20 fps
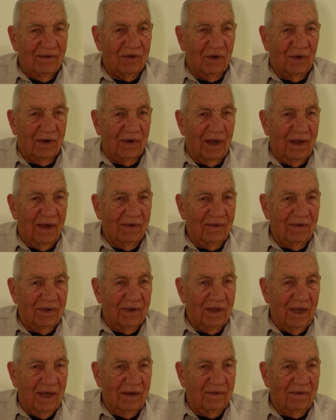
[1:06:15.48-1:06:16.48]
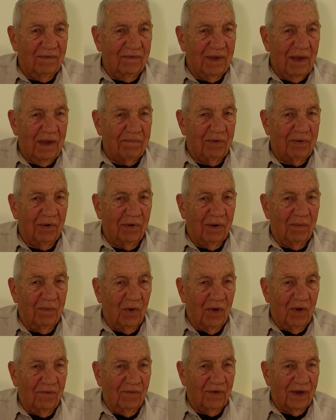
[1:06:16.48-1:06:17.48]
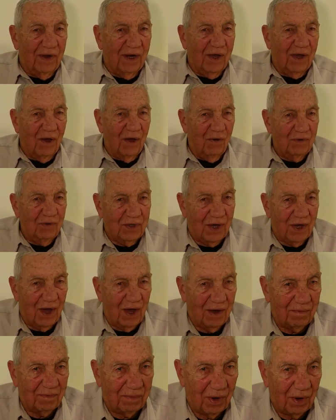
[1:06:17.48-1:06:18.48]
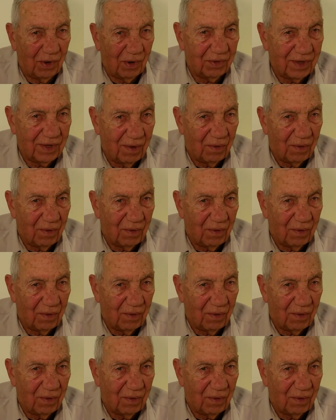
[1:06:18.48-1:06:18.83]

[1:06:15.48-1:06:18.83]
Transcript: So they, they, they put him off on a Coast Guard boat.